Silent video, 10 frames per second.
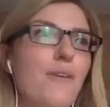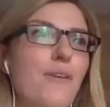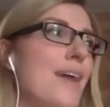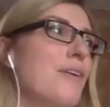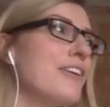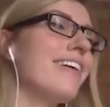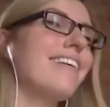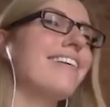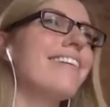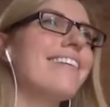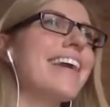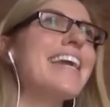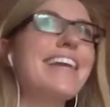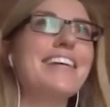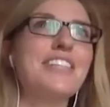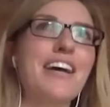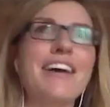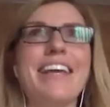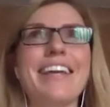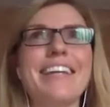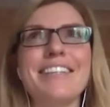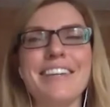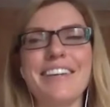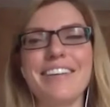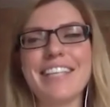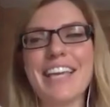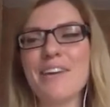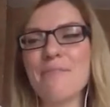I'm on a healing journey to to heal